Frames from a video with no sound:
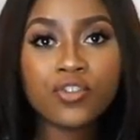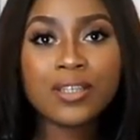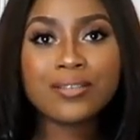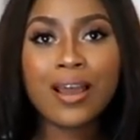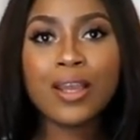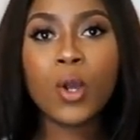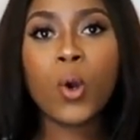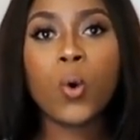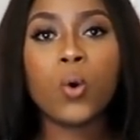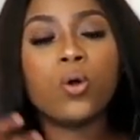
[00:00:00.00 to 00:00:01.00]
dress i
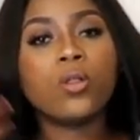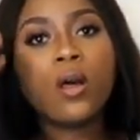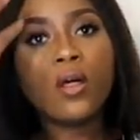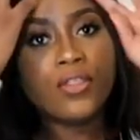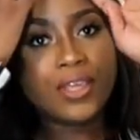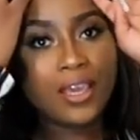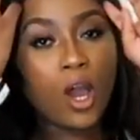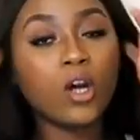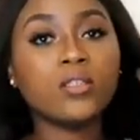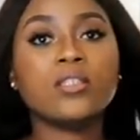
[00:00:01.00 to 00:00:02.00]
call the
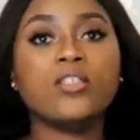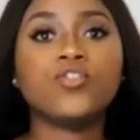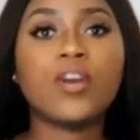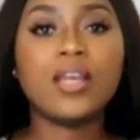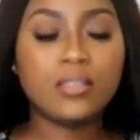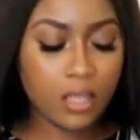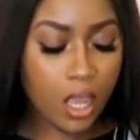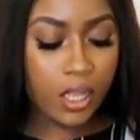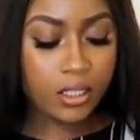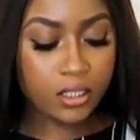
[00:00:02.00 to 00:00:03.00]
auntie dress
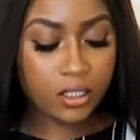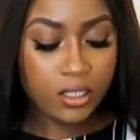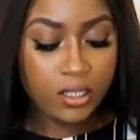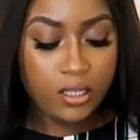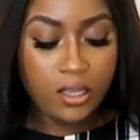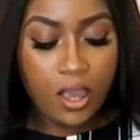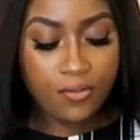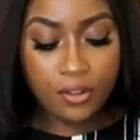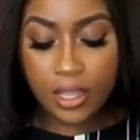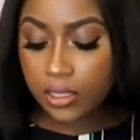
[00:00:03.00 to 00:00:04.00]
and
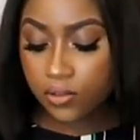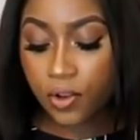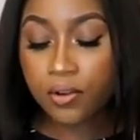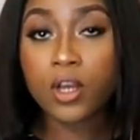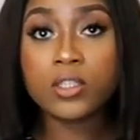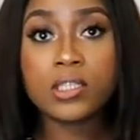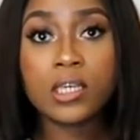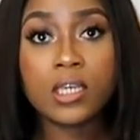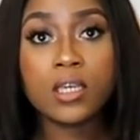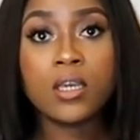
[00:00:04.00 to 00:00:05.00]
i feel like it's very
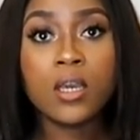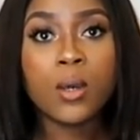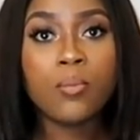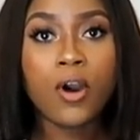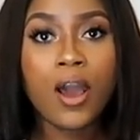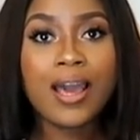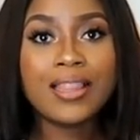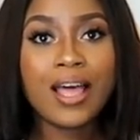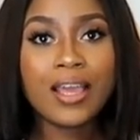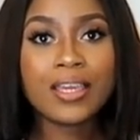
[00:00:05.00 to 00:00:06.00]
auntie but i
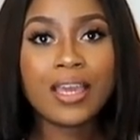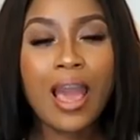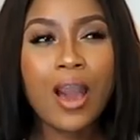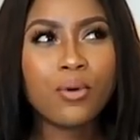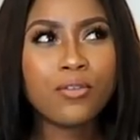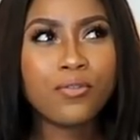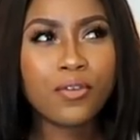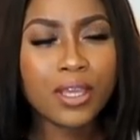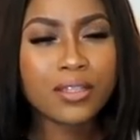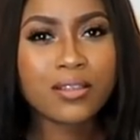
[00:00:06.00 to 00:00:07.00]
like how it
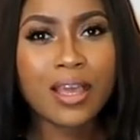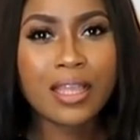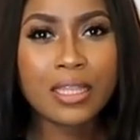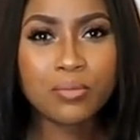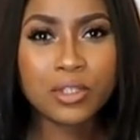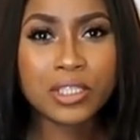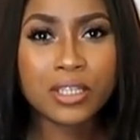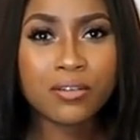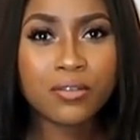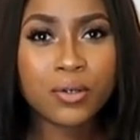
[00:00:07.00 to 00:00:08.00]
fits i like the
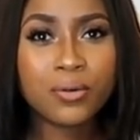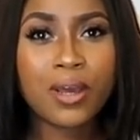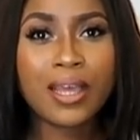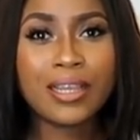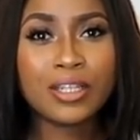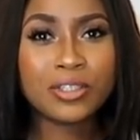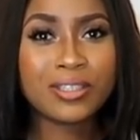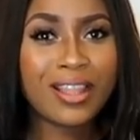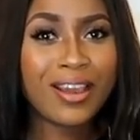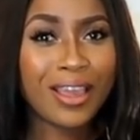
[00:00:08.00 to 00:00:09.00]
material and i
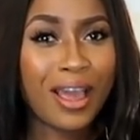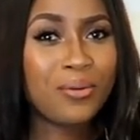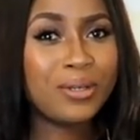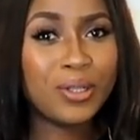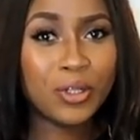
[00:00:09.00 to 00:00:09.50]
just like how it